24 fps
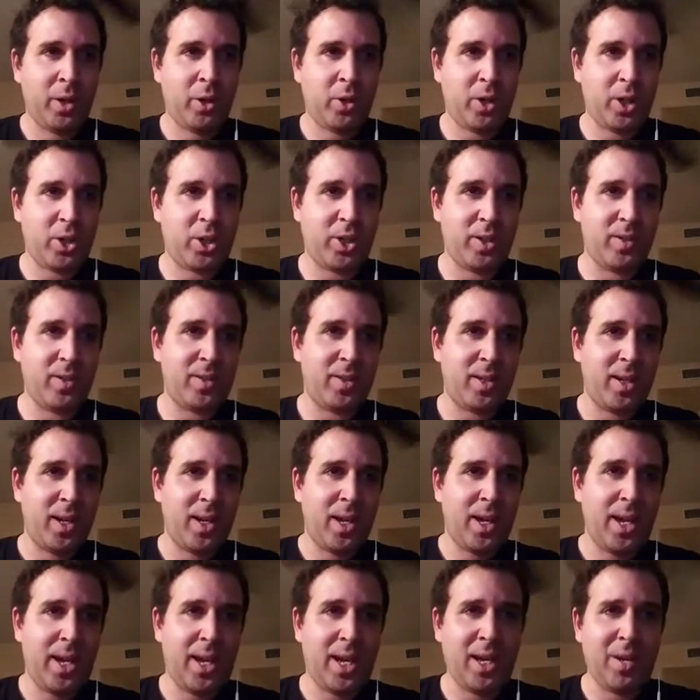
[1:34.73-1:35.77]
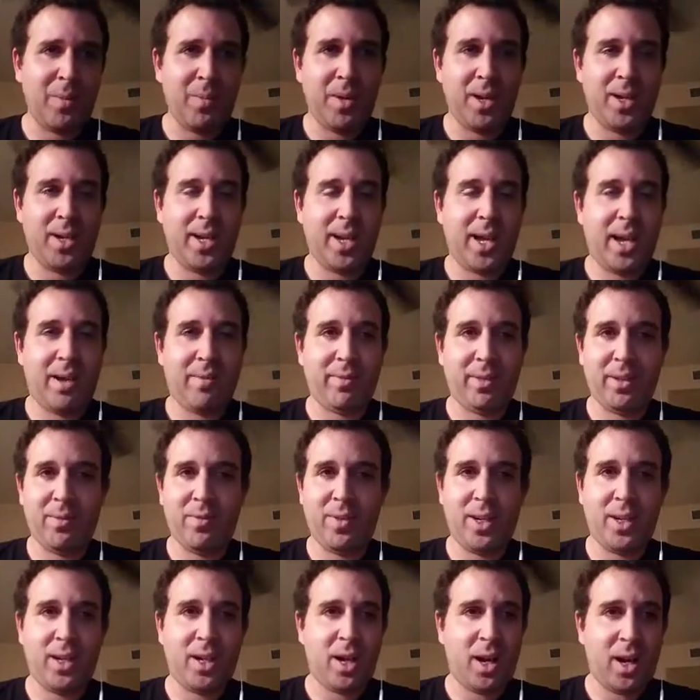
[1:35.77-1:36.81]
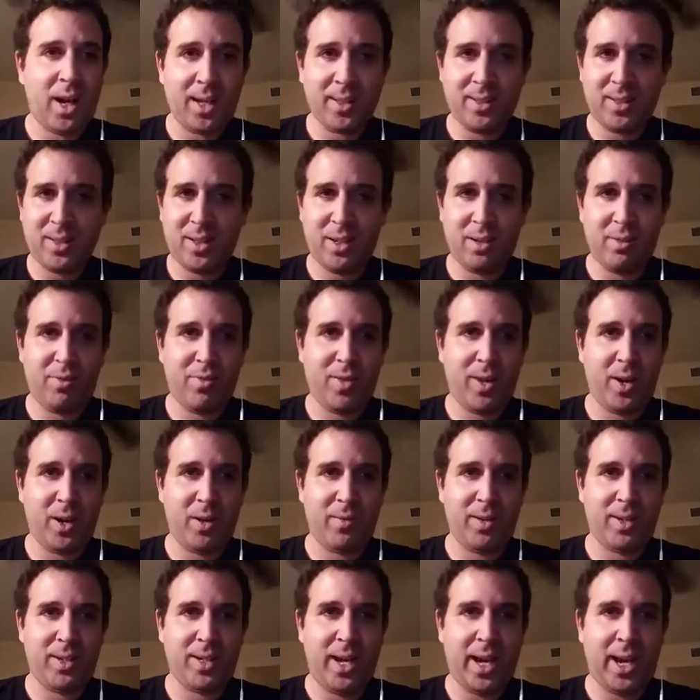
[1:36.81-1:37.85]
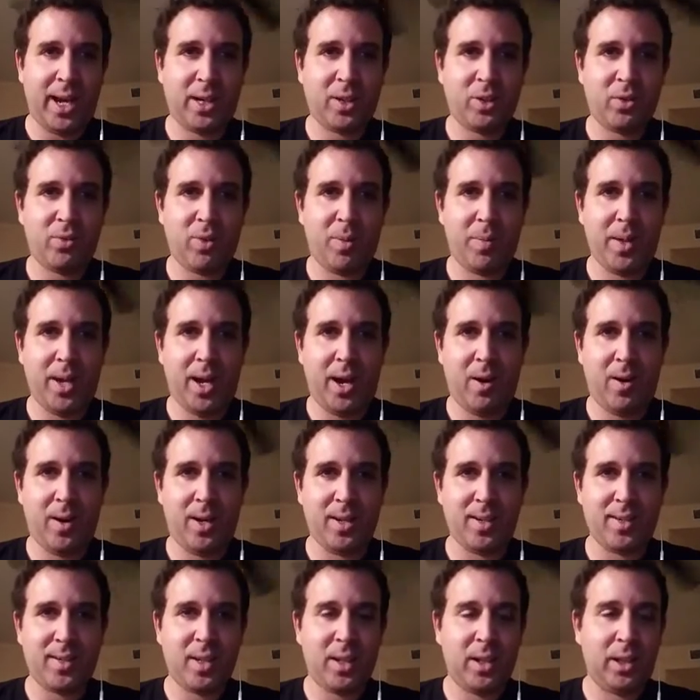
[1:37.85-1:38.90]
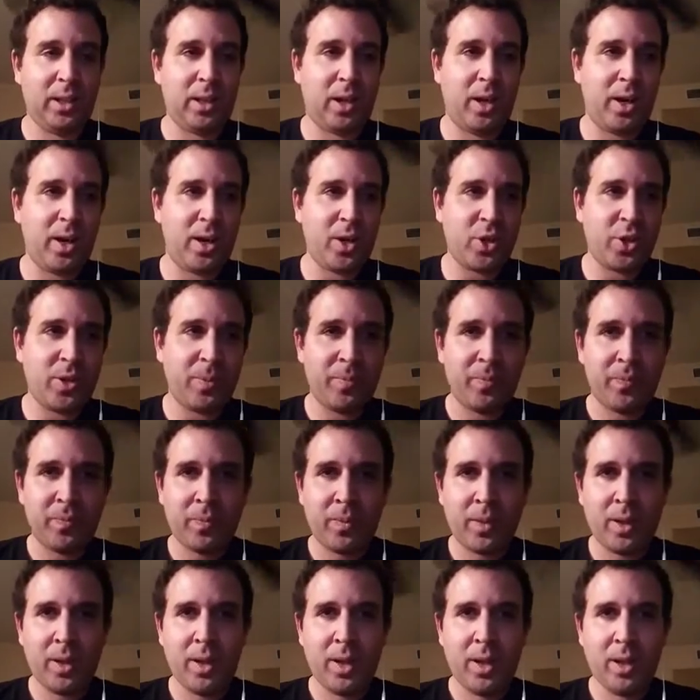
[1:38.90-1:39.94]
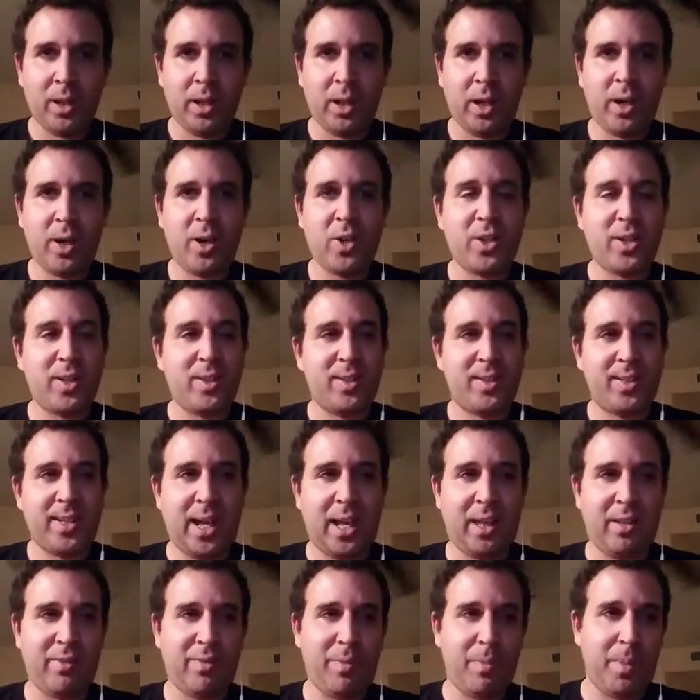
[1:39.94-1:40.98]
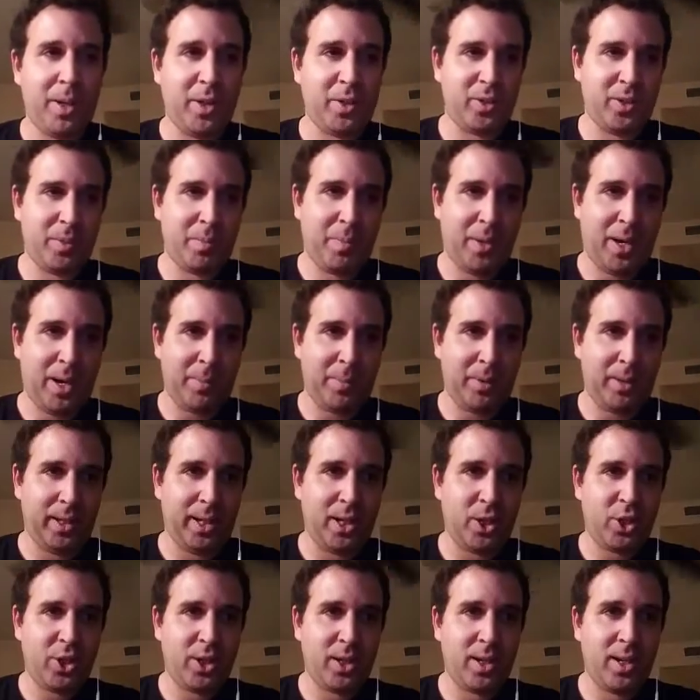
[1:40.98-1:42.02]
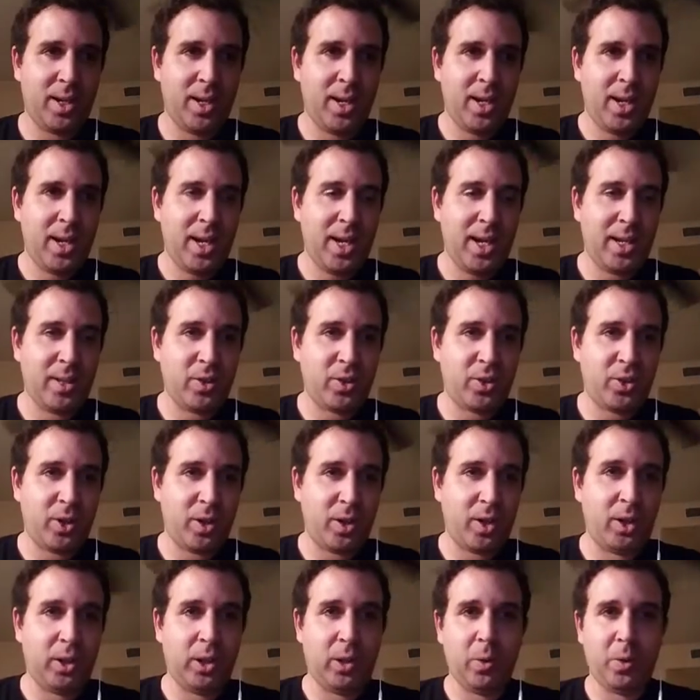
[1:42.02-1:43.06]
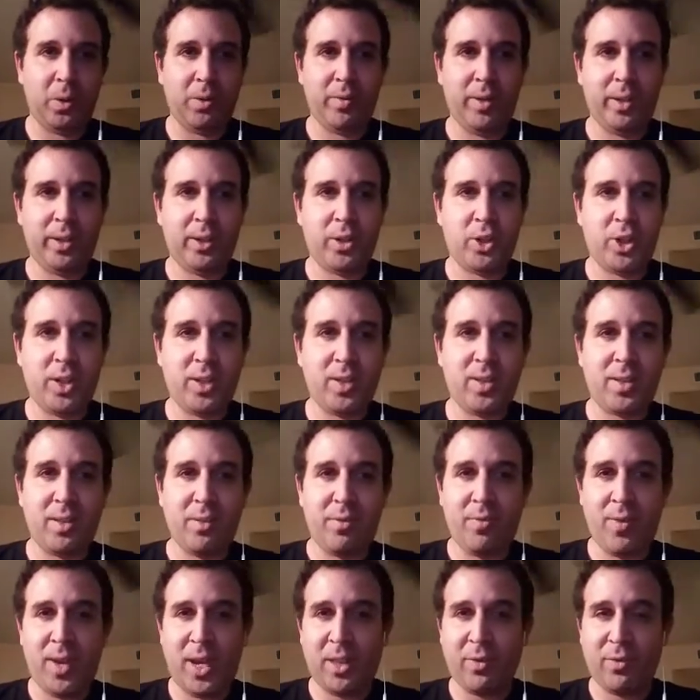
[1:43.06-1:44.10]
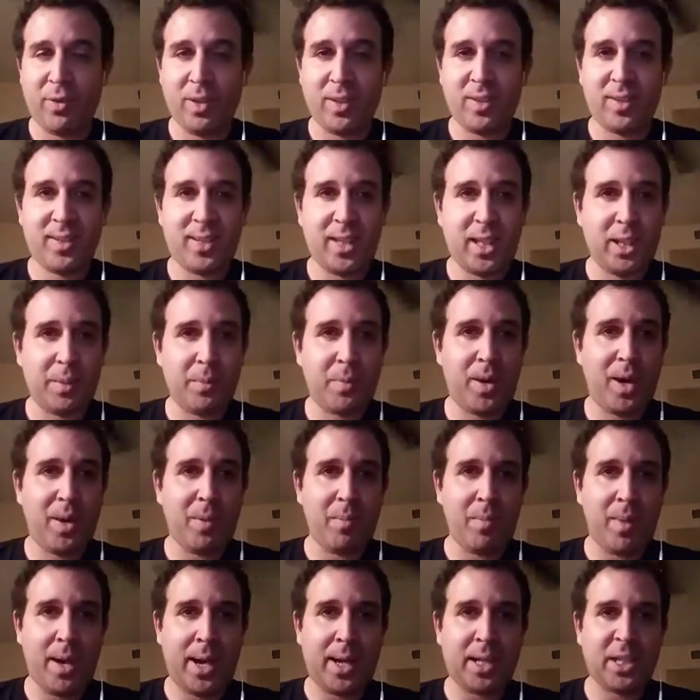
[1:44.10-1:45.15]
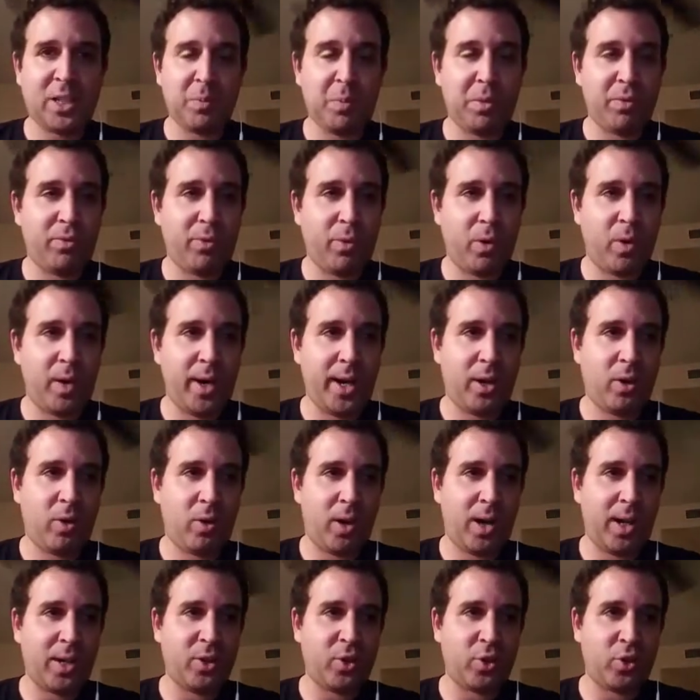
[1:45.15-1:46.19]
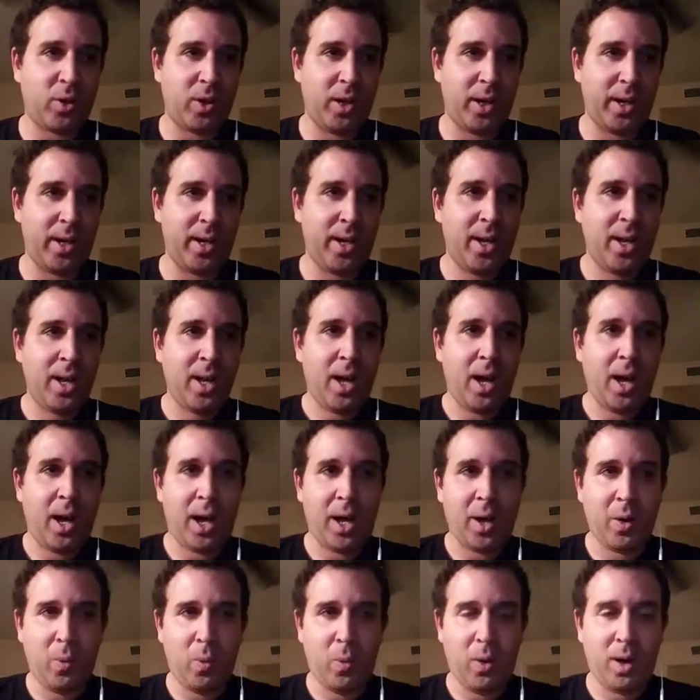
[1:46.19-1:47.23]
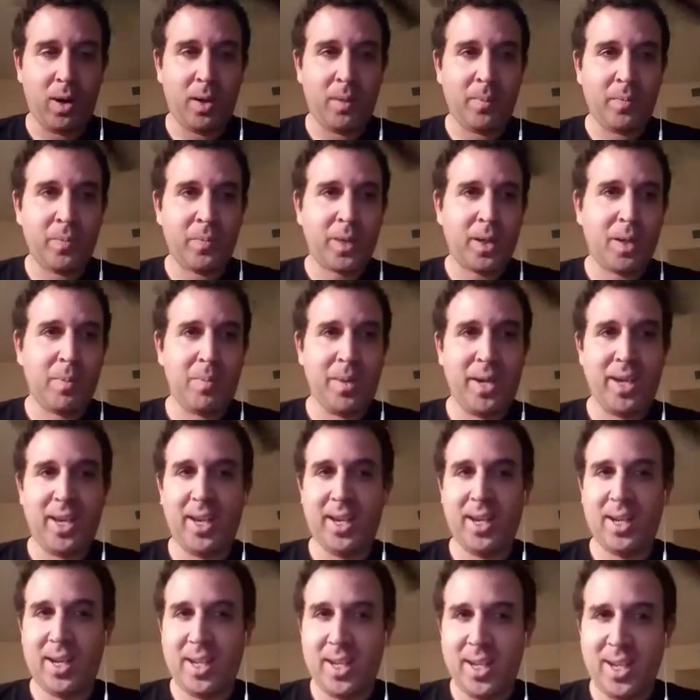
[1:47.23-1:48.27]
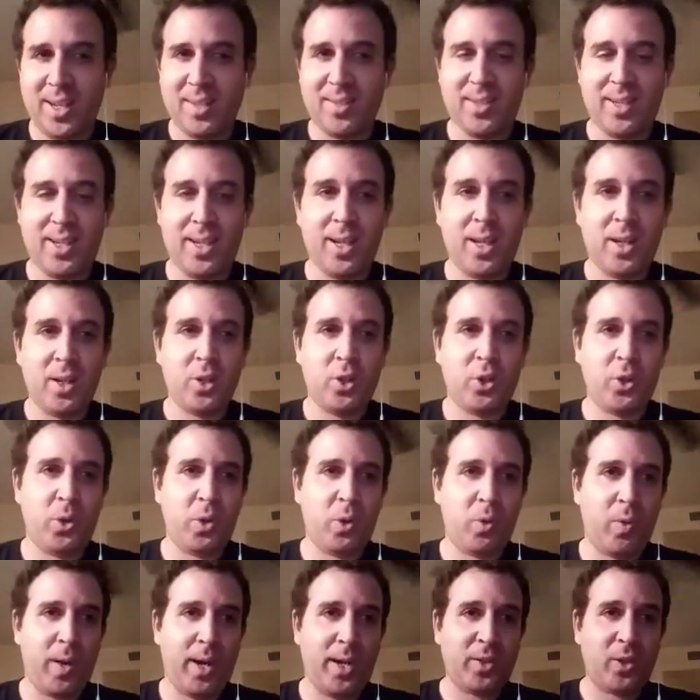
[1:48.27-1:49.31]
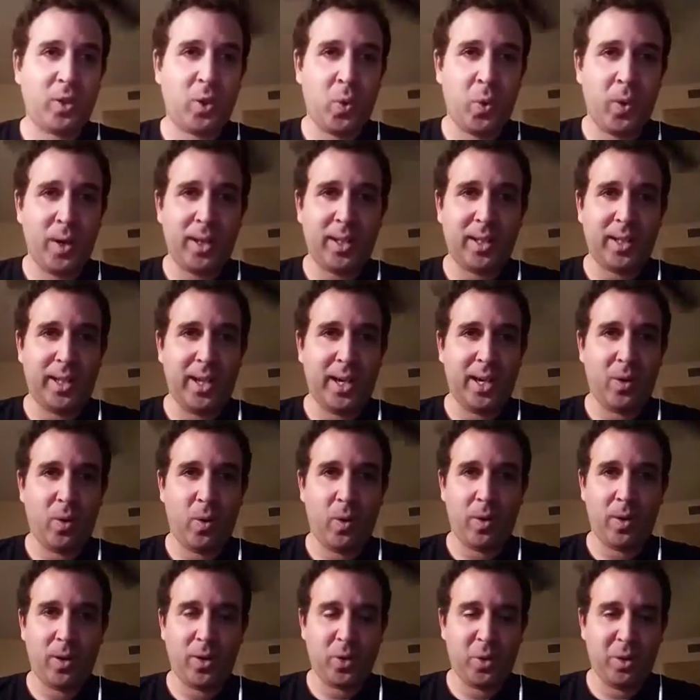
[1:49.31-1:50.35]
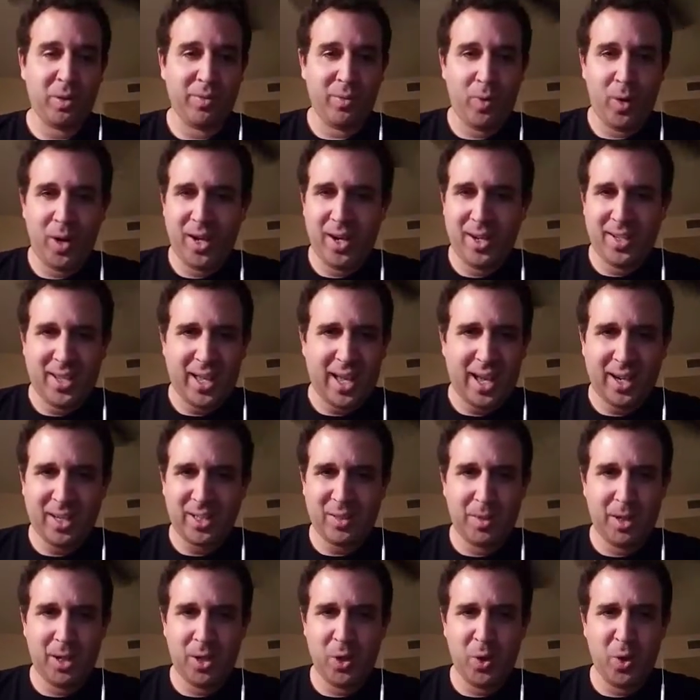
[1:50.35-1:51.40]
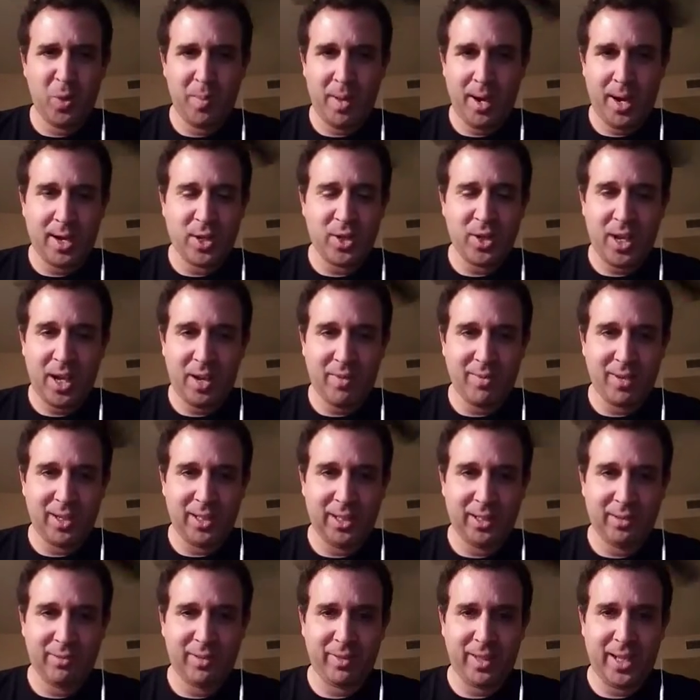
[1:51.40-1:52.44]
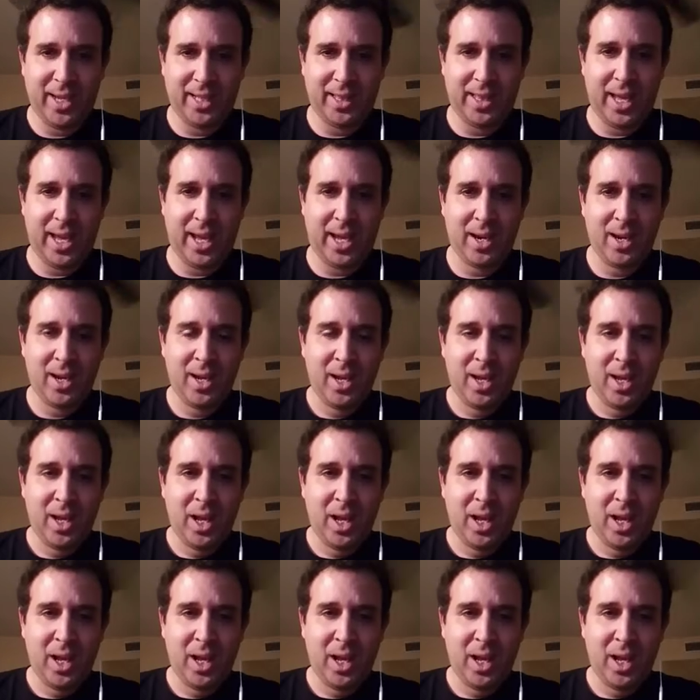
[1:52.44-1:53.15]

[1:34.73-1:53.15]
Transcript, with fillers: Christians in Minya have lived in constant fear of attacks from the area's large large Salaf Muslim population. In certain local villages, the faithful celebrate Mass before a cross drawn on a wall, making it easy to erase quickly in order to avoid attacks. I mean, can you imagine having to live like that?